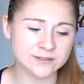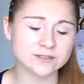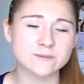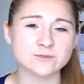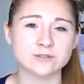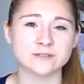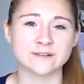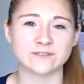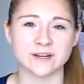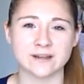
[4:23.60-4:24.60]
Some schools are
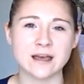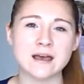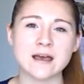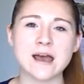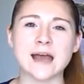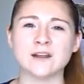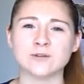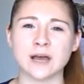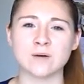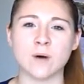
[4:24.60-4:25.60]
different. I know
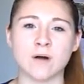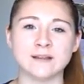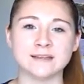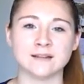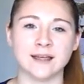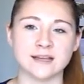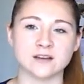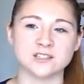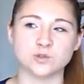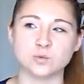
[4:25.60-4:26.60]
Cal Poly did
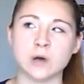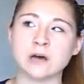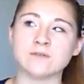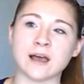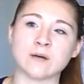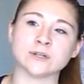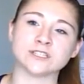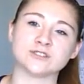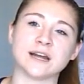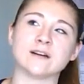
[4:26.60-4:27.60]
a 12-hour
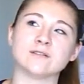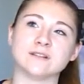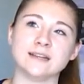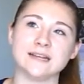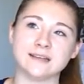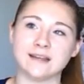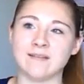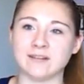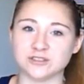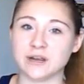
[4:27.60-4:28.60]
tryout clinic
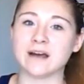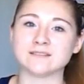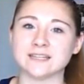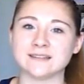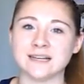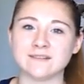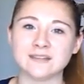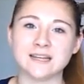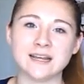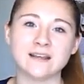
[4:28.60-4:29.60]
and then tryouts at the end of
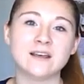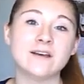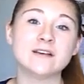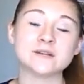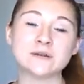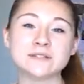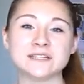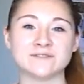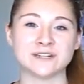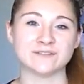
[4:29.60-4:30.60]
the day. So I know it's
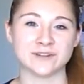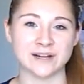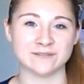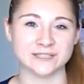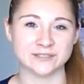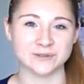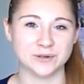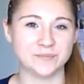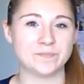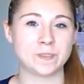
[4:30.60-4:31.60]
different for every
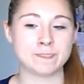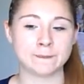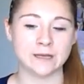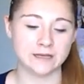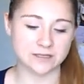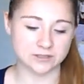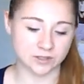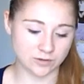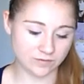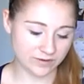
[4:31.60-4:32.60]
school.
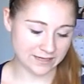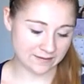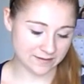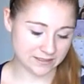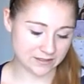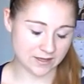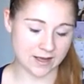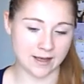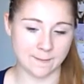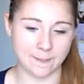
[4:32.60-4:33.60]
So for Davis,
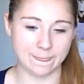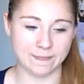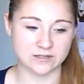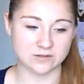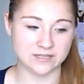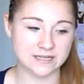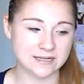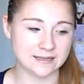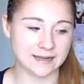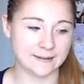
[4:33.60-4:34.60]
so
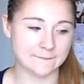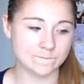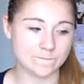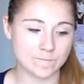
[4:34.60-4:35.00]
Sunday night,